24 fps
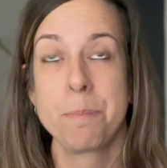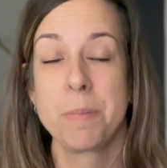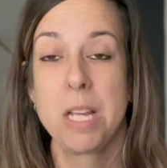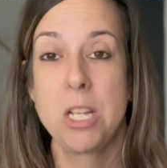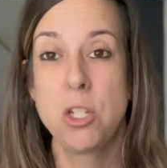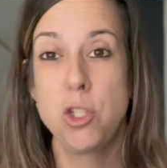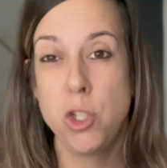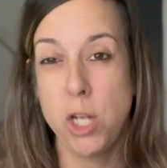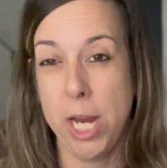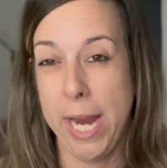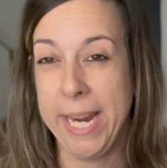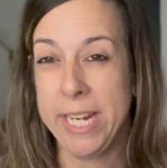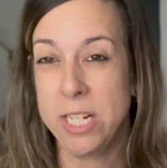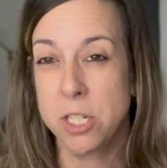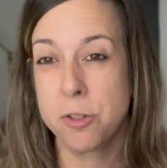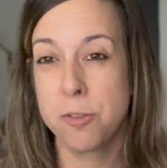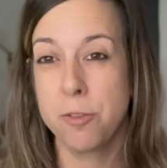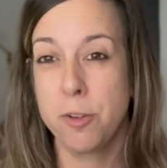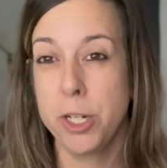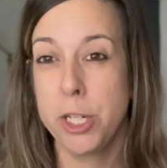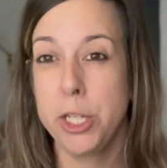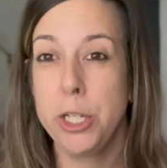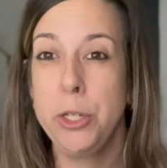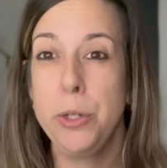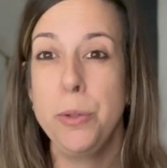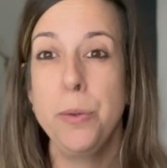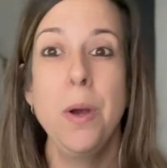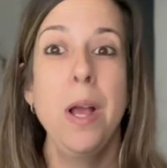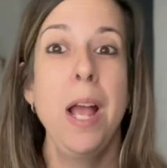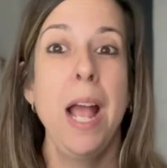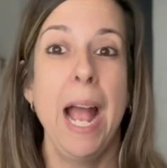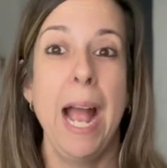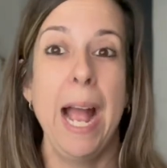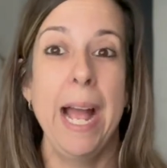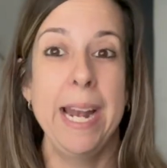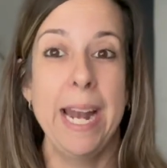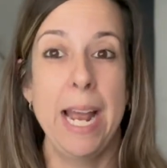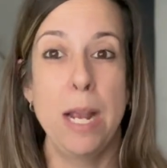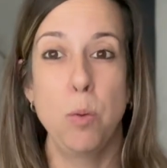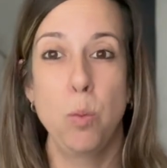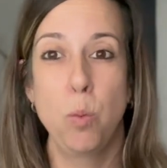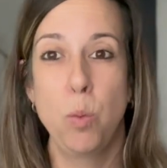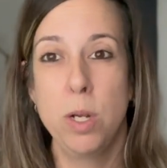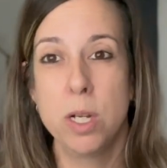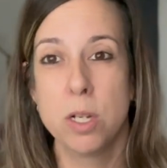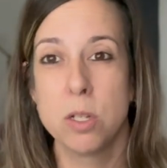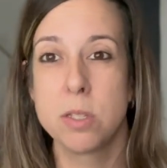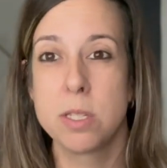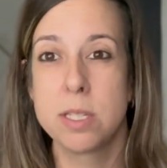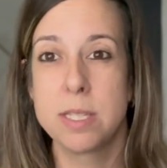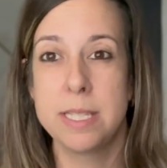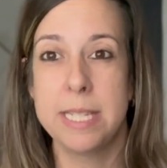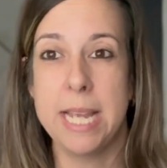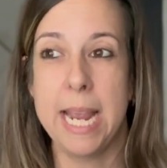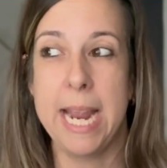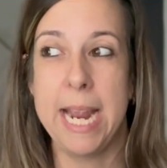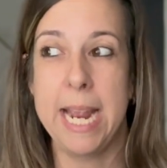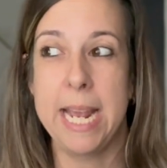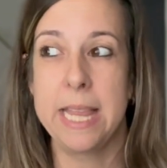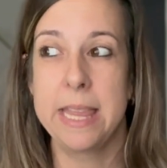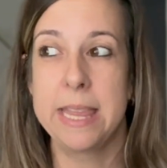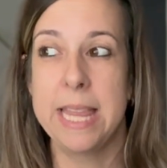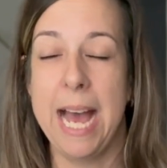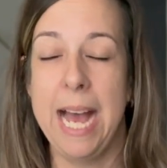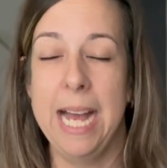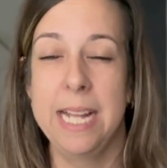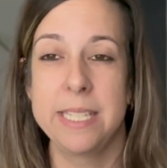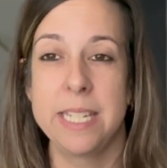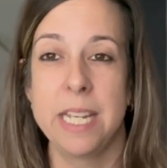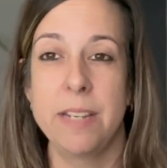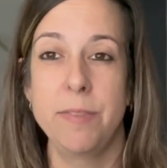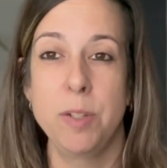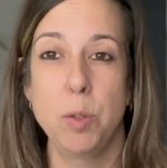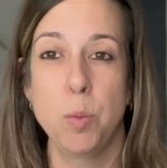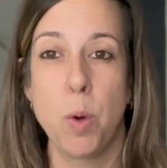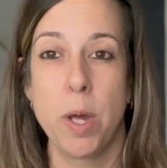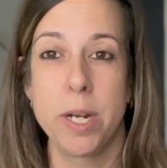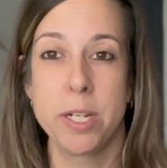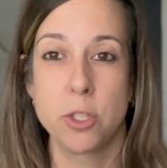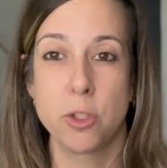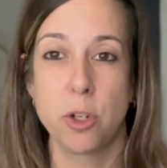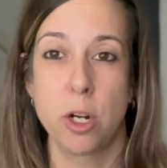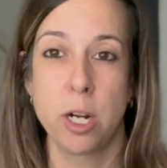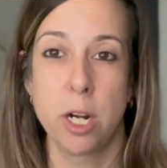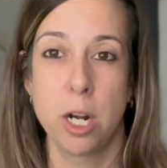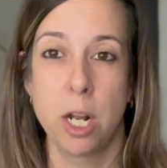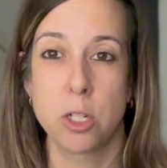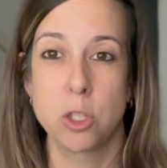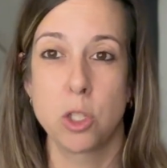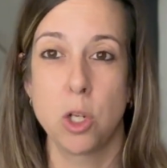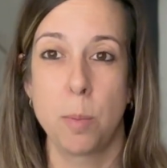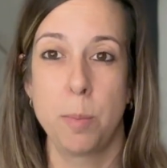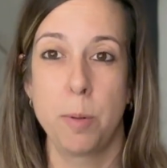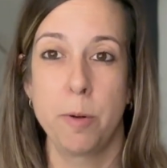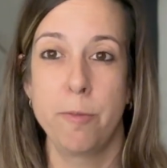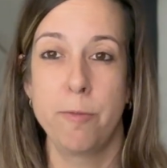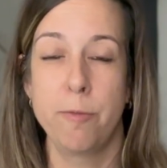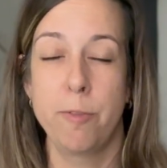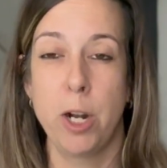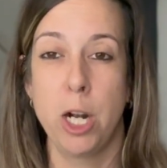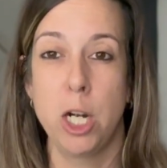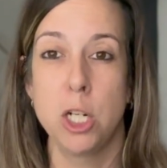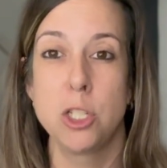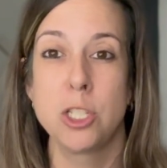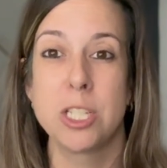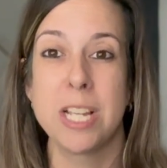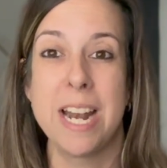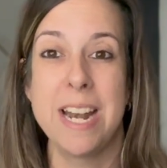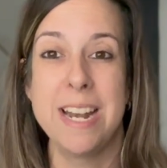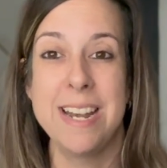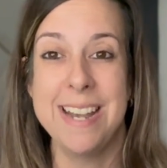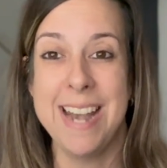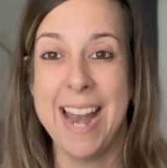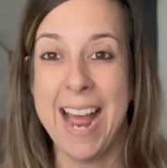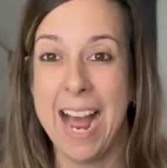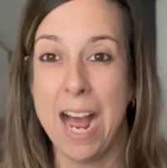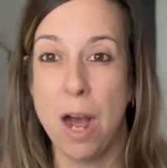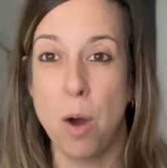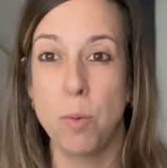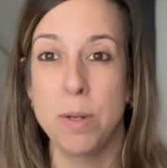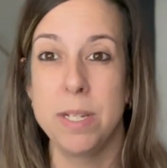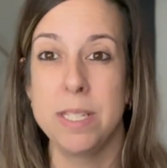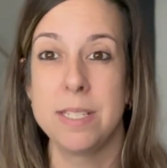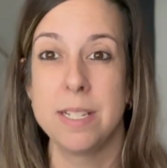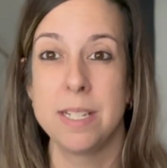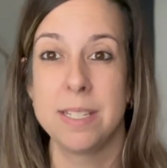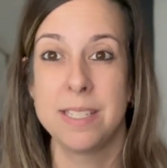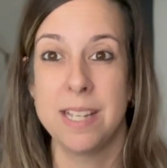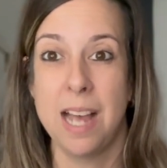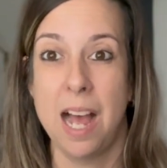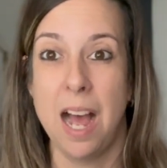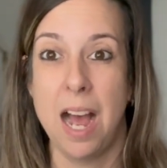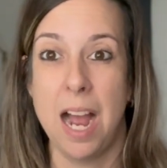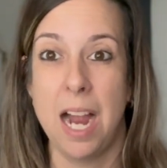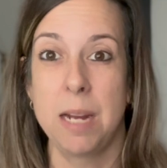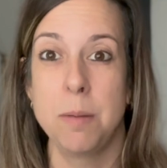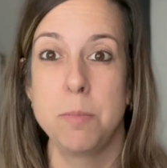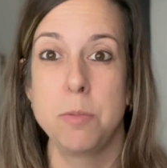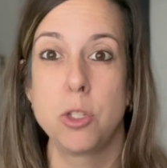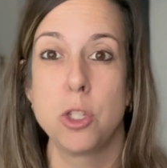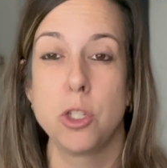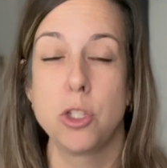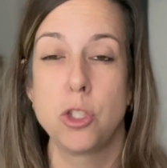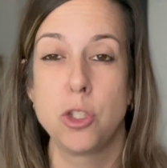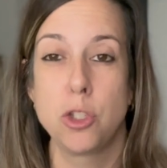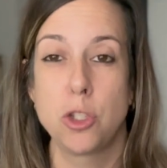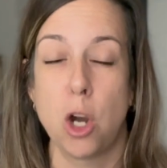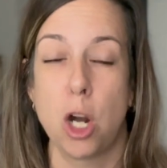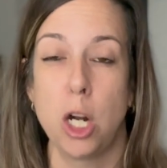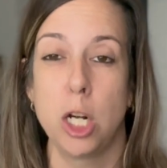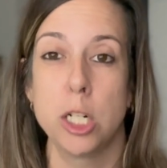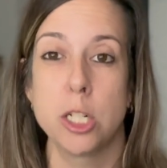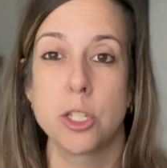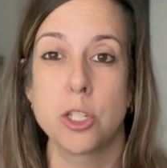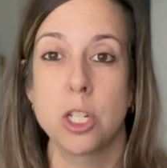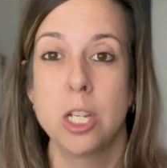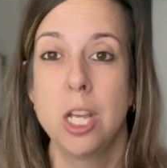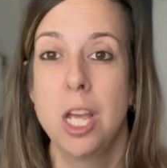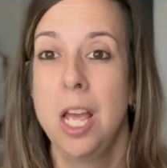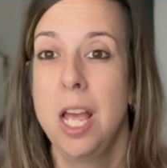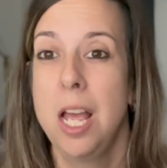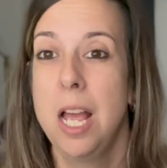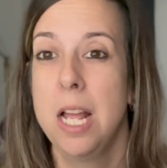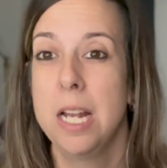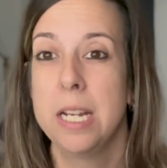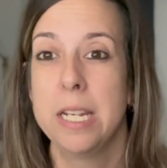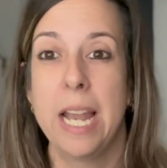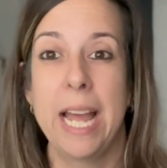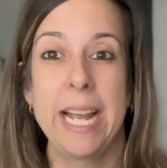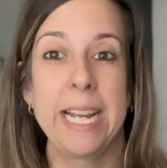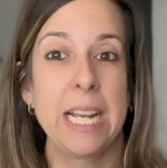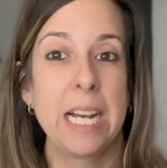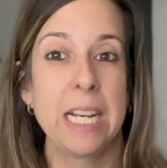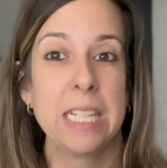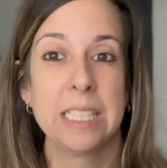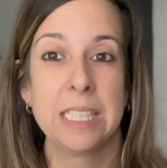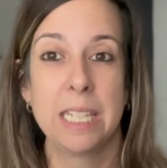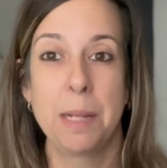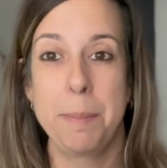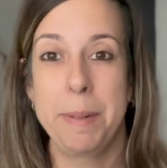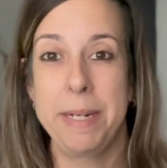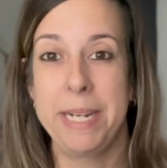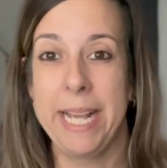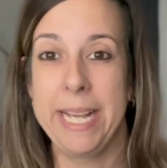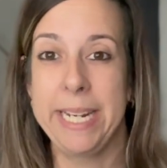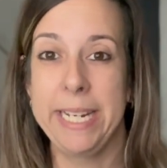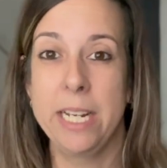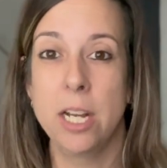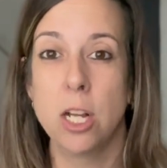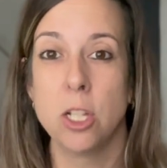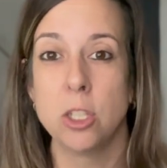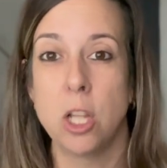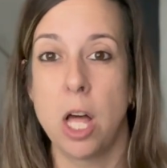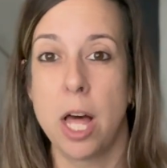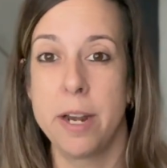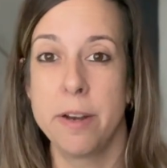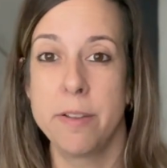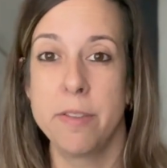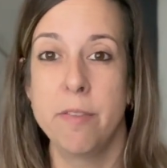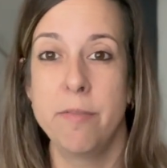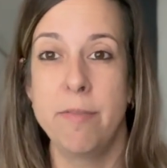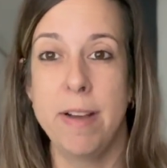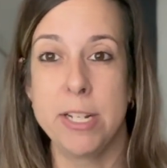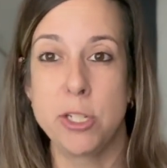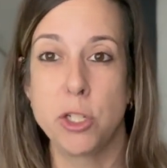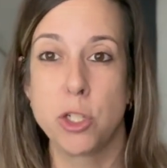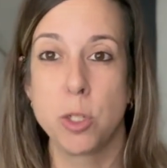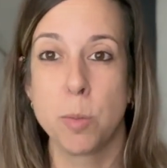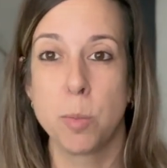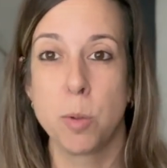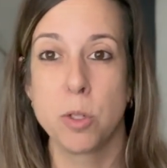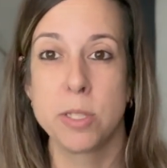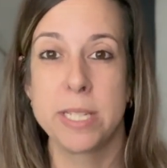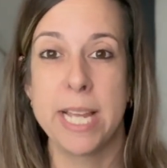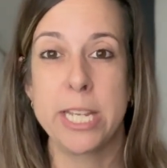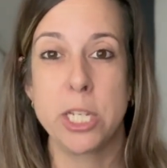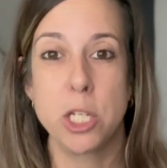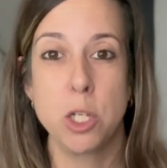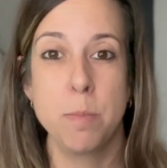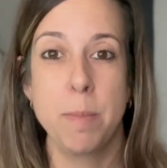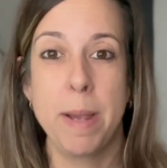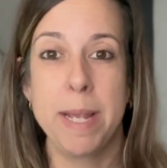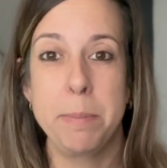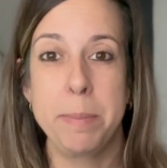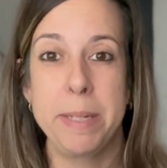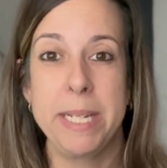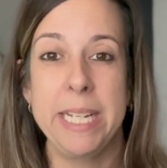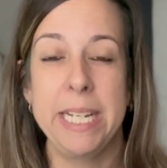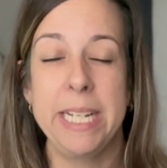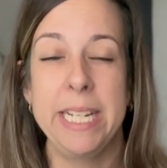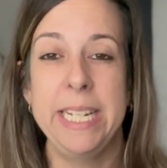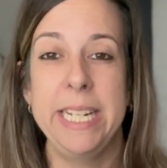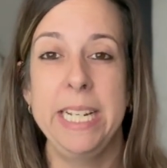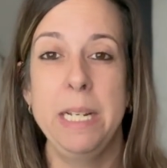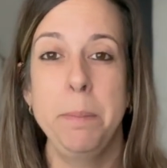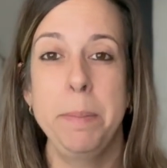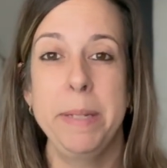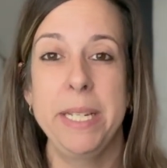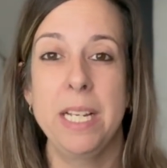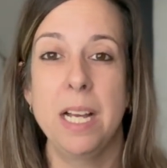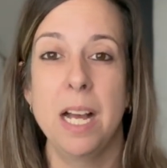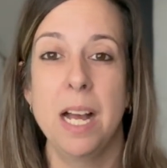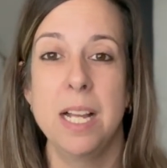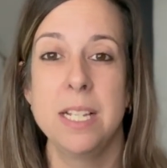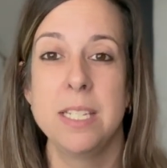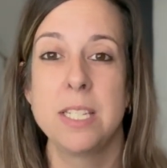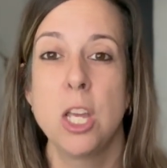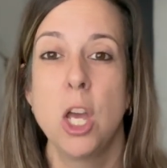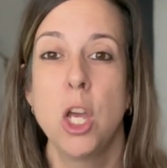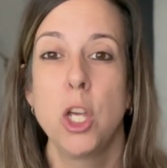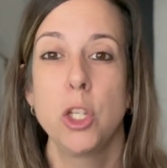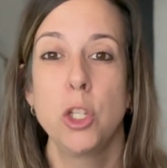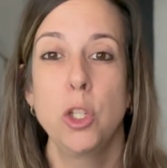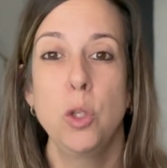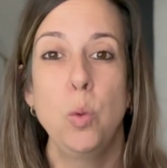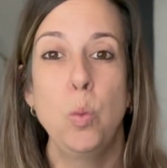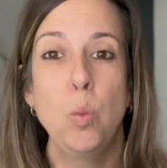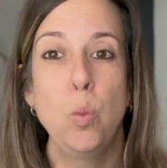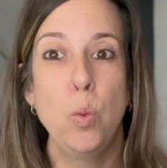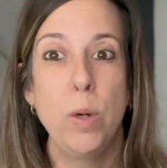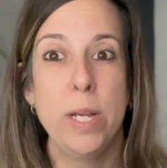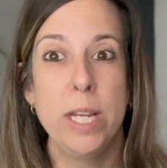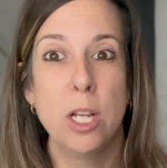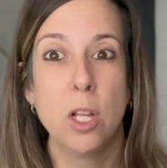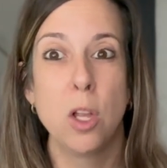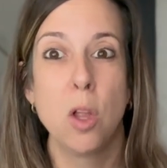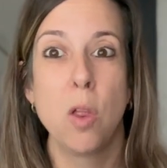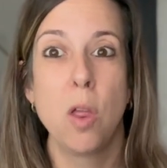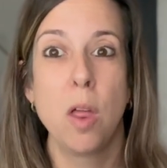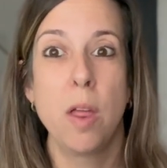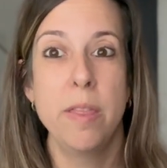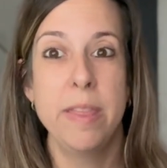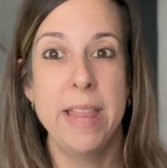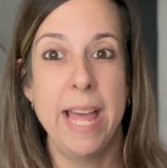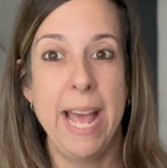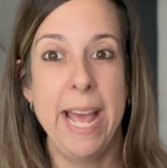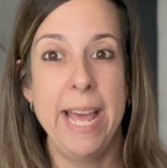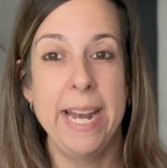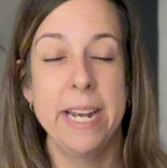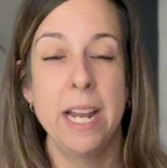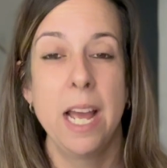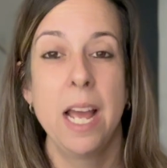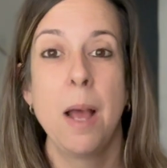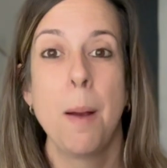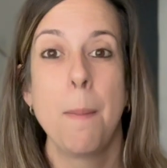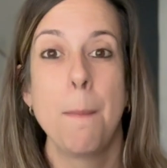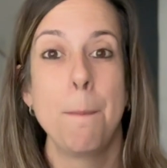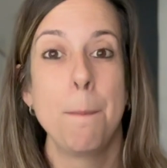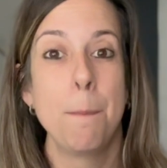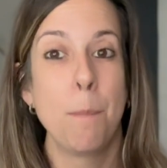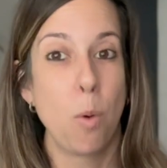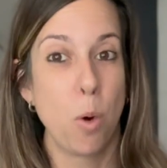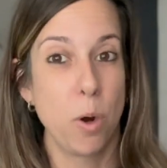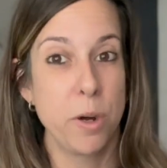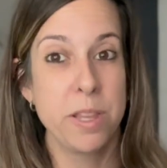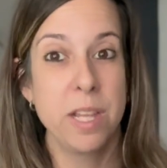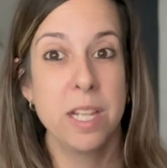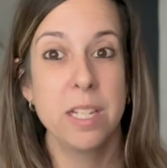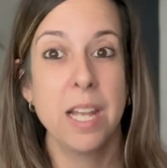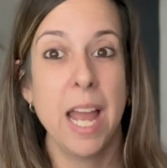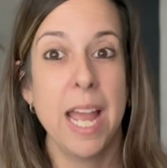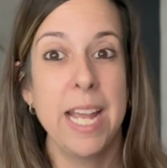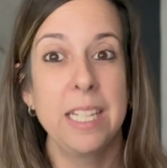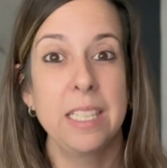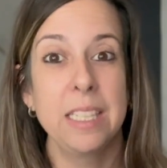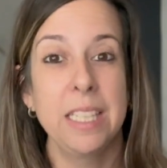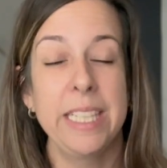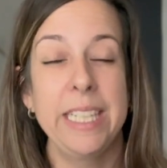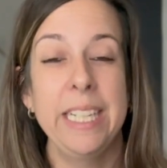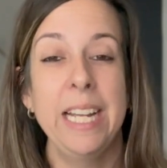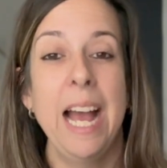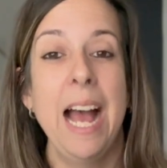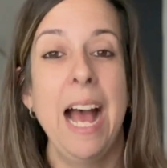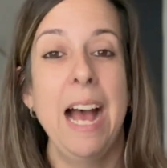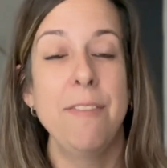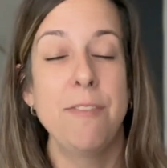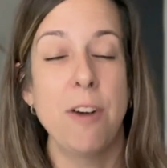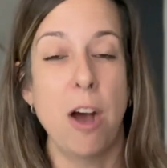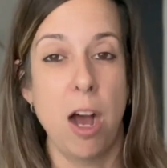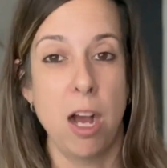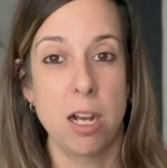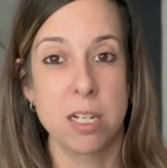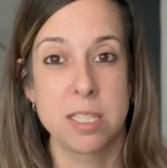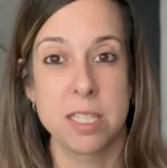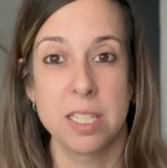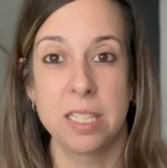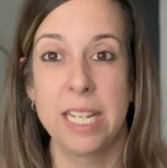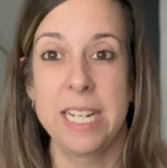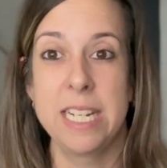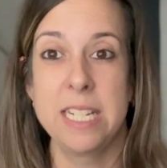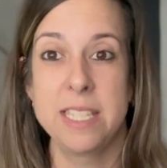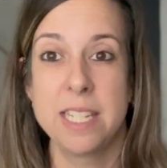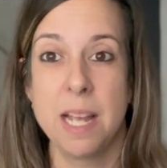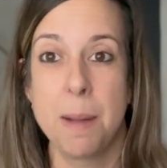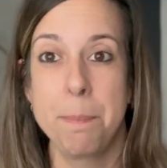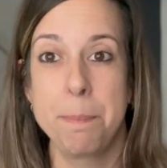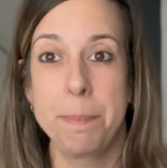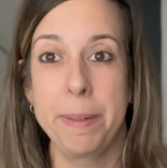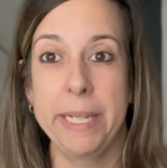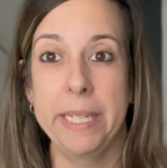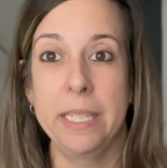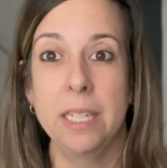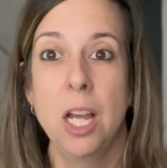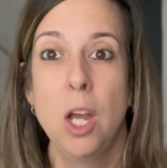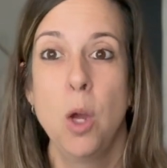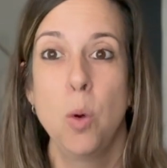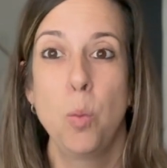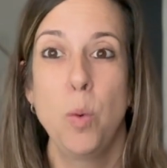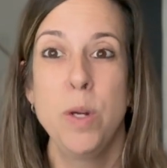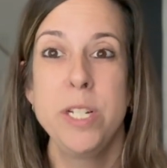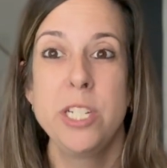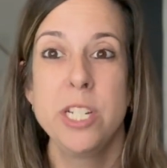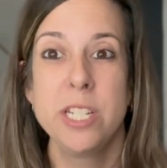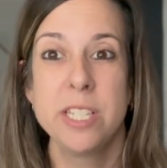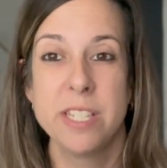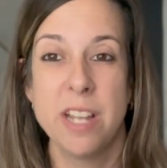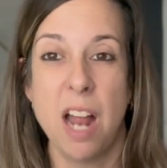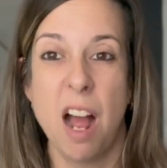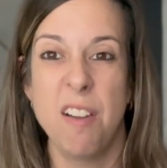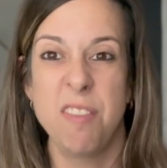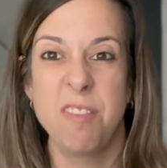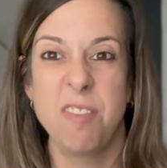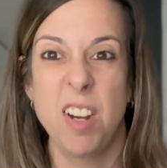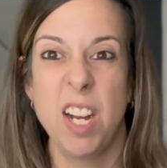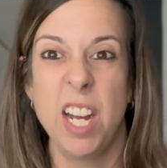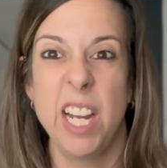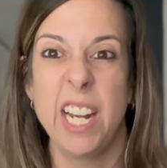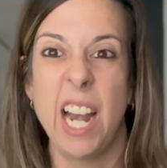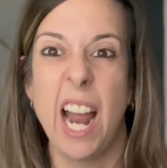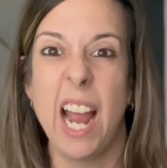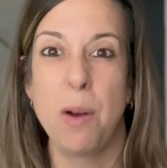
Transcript: change for you. And I will say that if you want to start on October 1st, now is the time to start like eliminating a lot of the vegetables that you may be eating, because you will then more than likely have oxalate dumping, which is not fun.